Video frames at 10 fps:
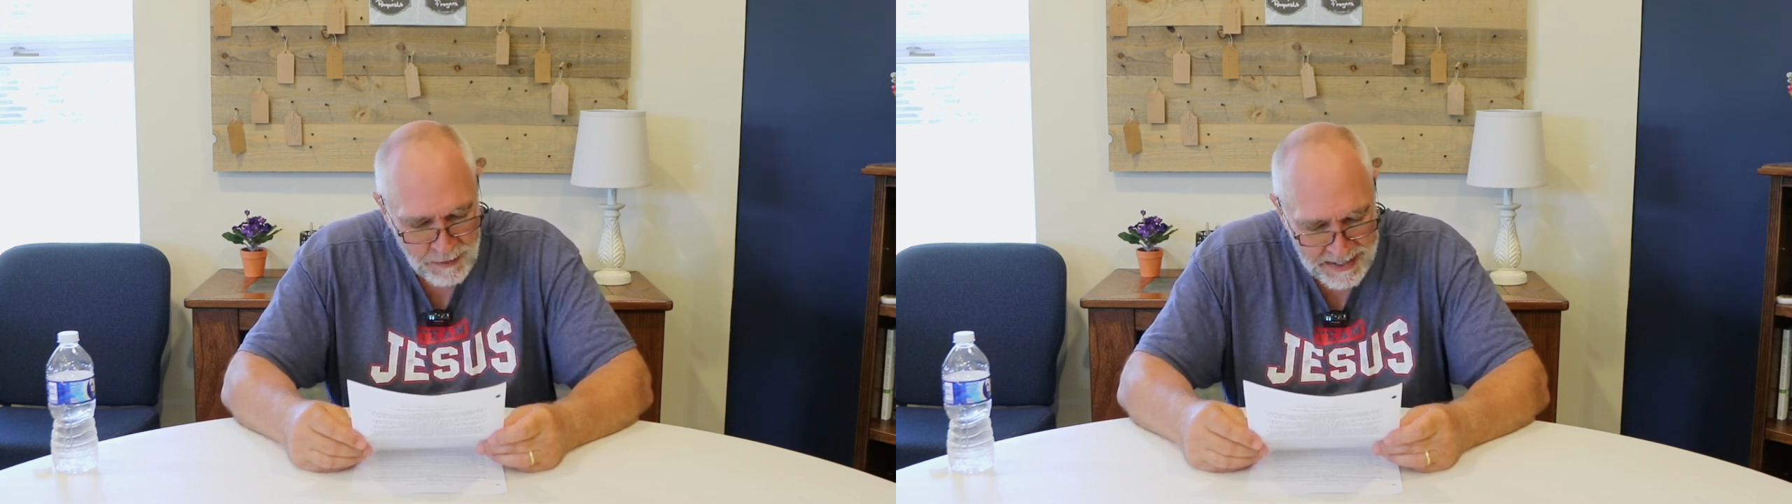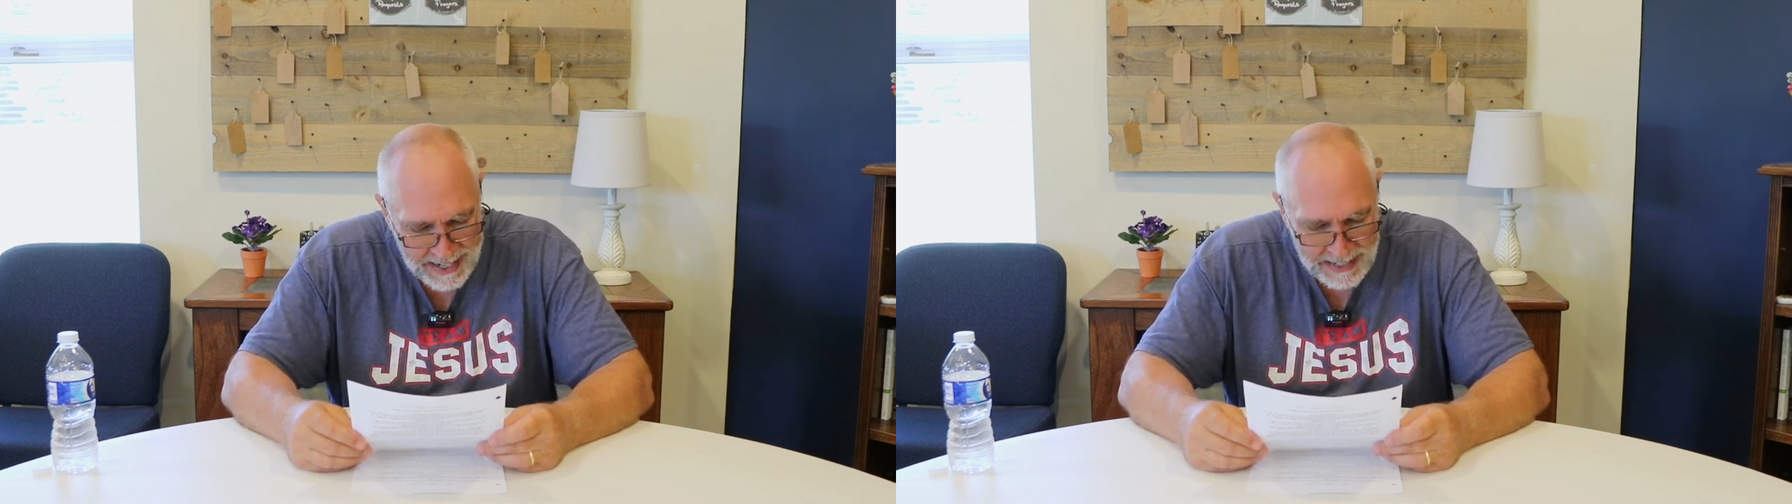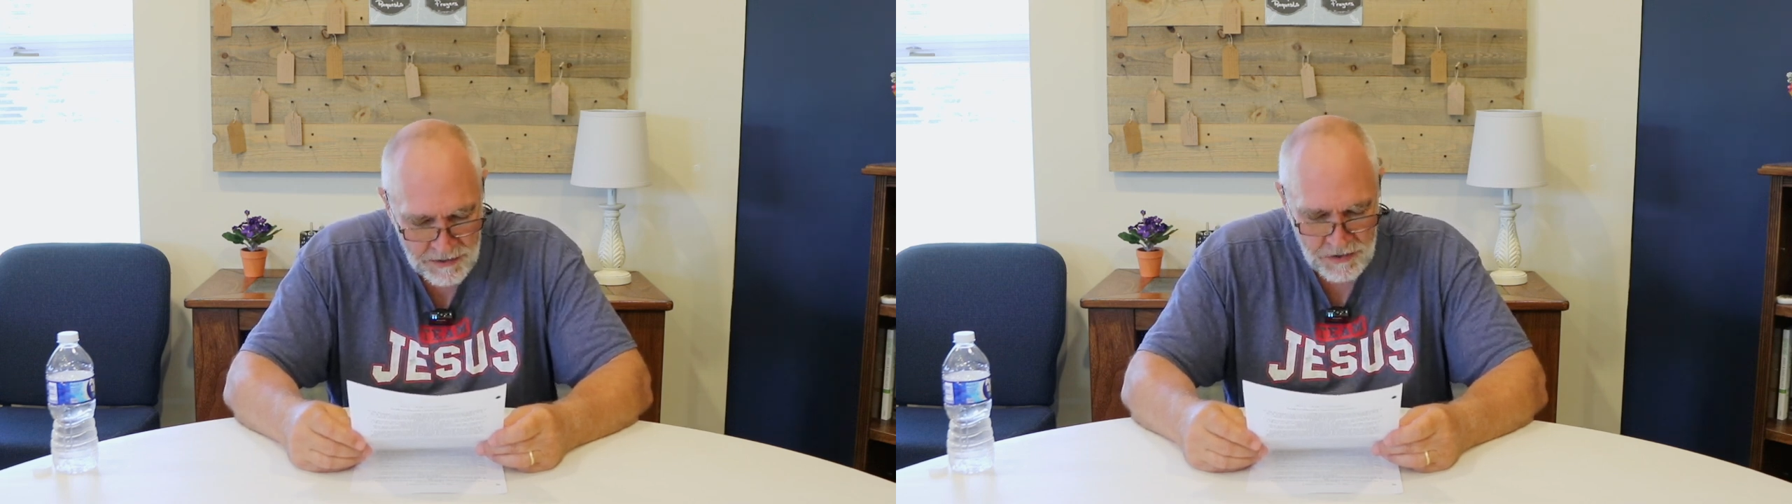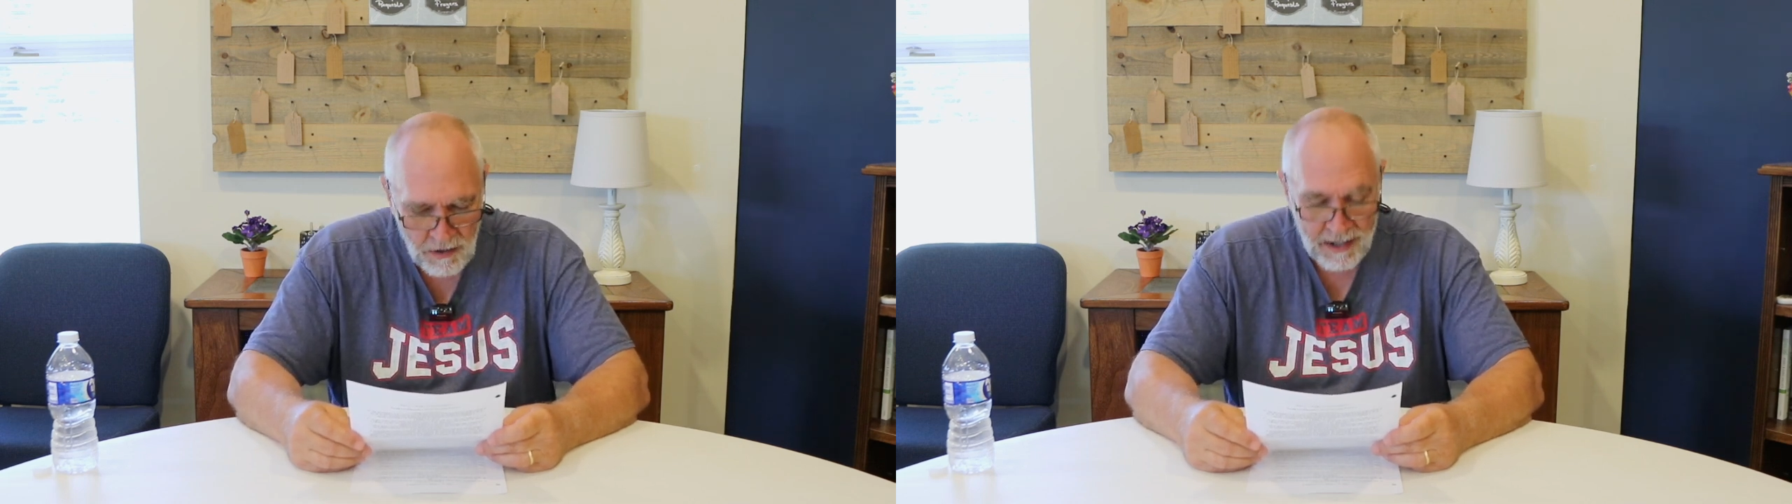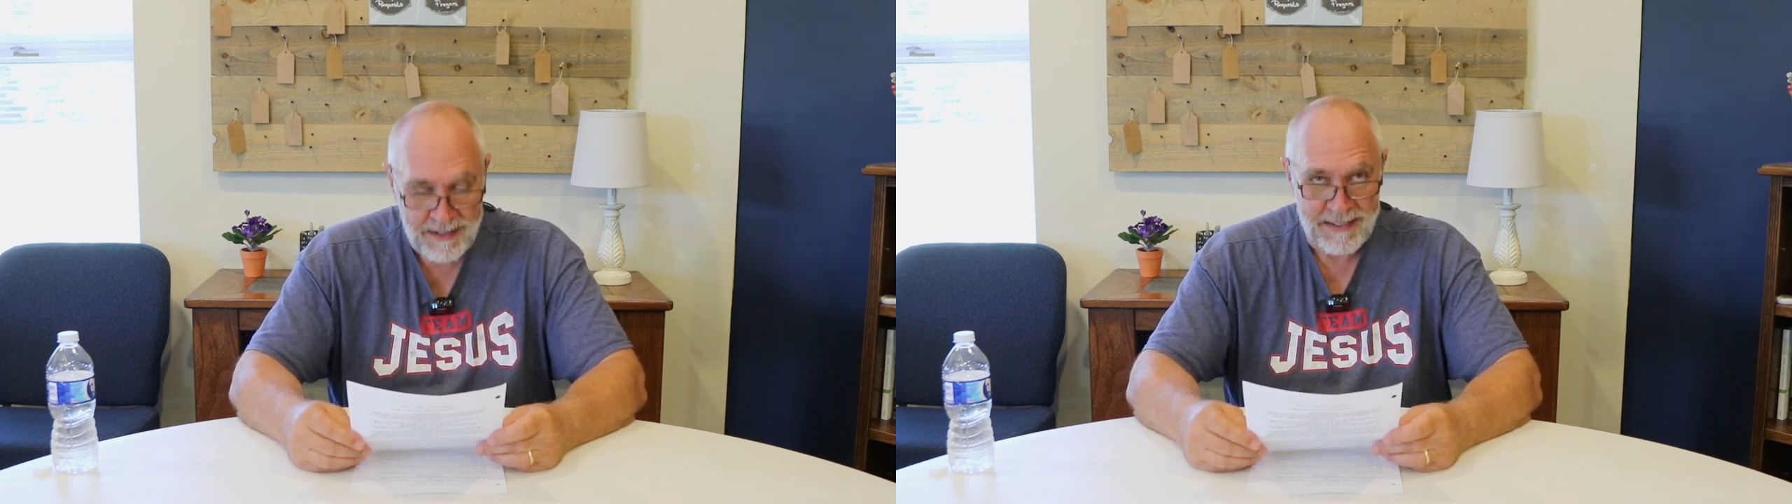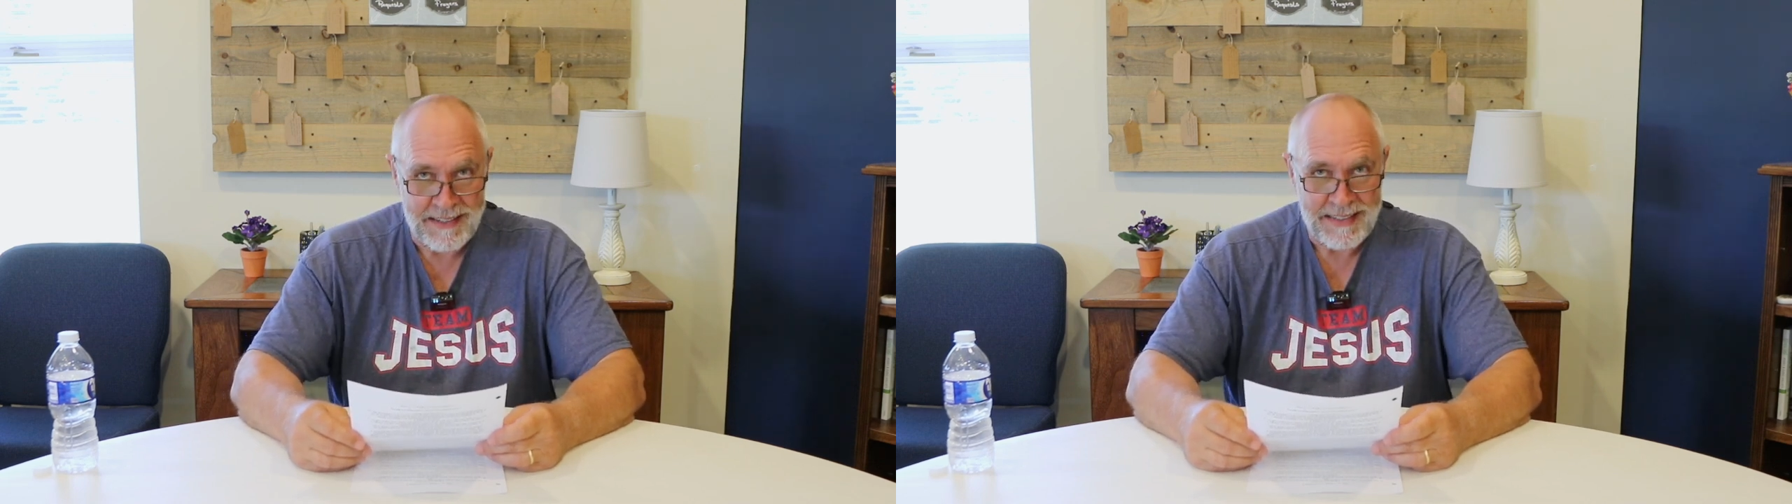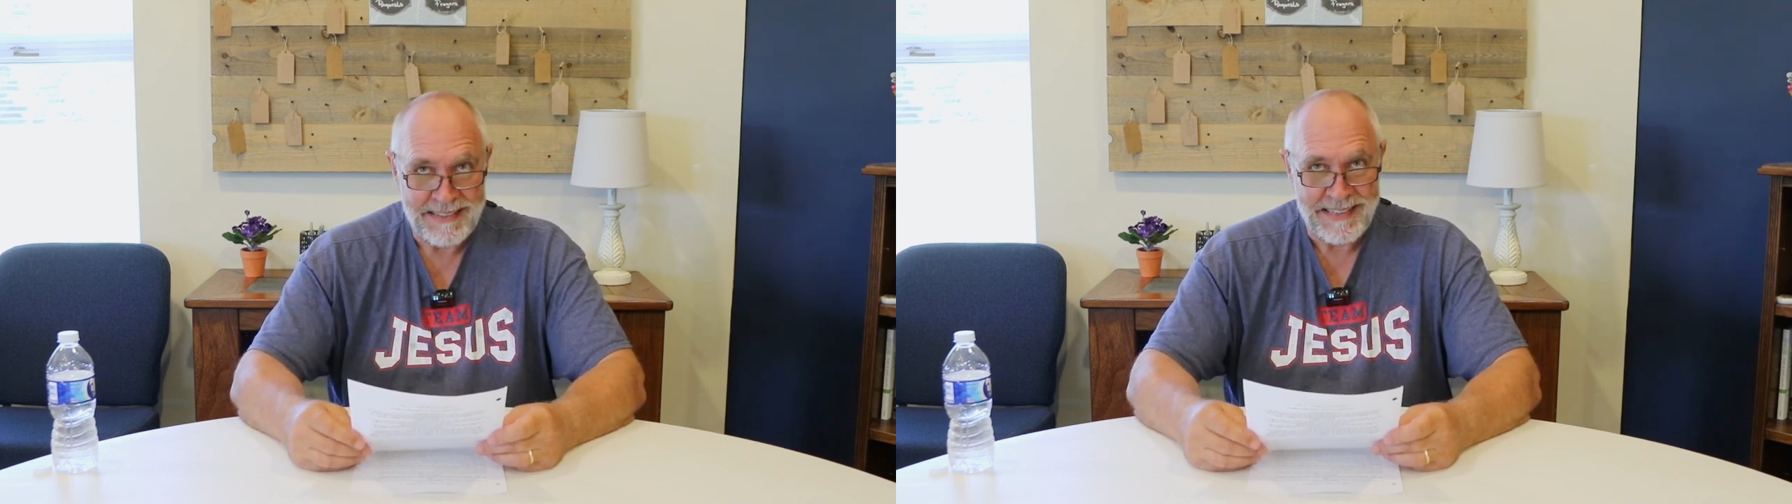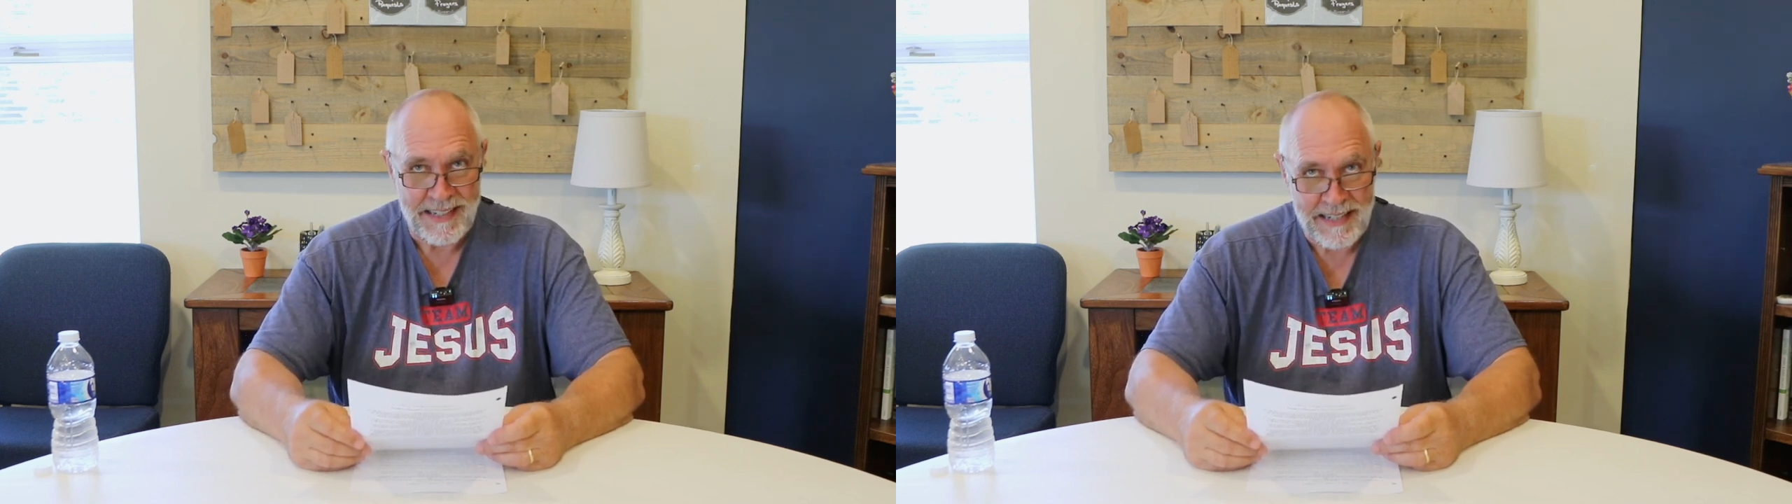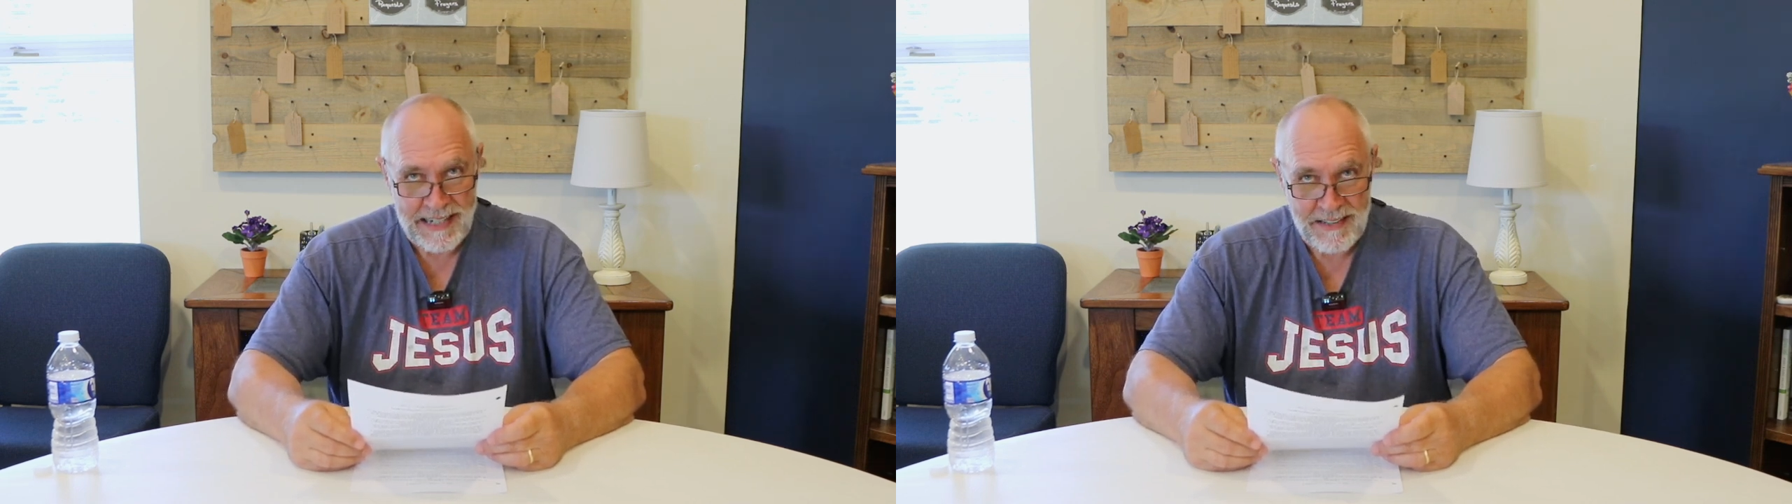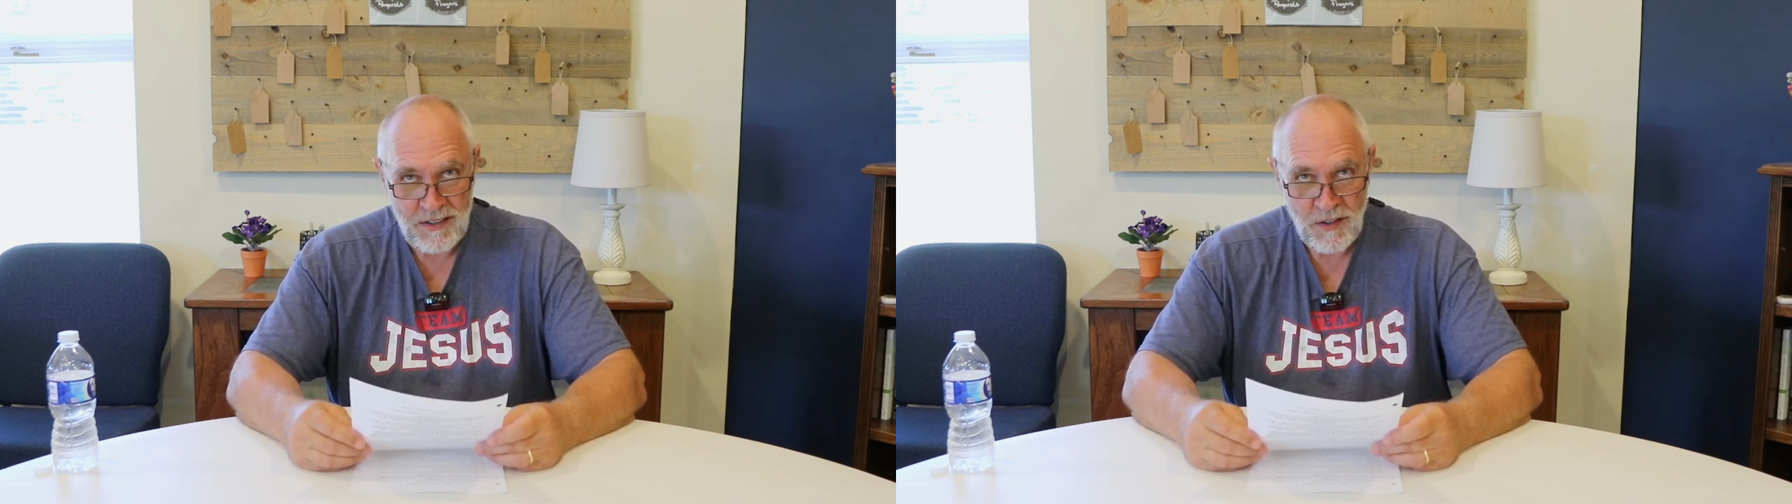day in his garden, tilling,